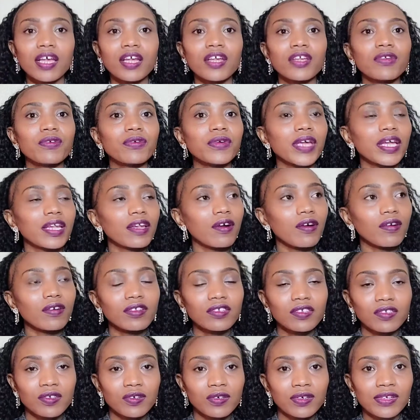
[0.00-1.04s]
You can
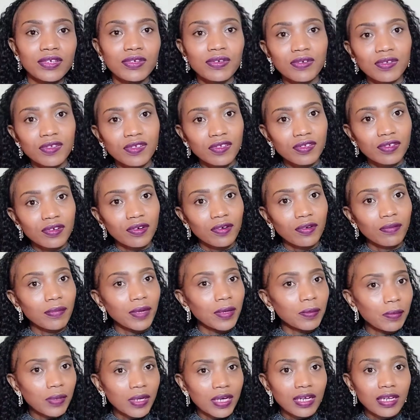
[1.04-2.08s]
also use your
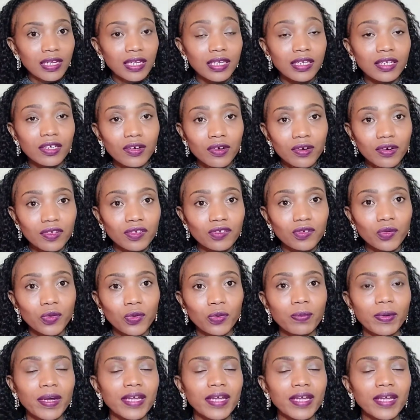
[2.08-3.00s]
maybe clinicals group.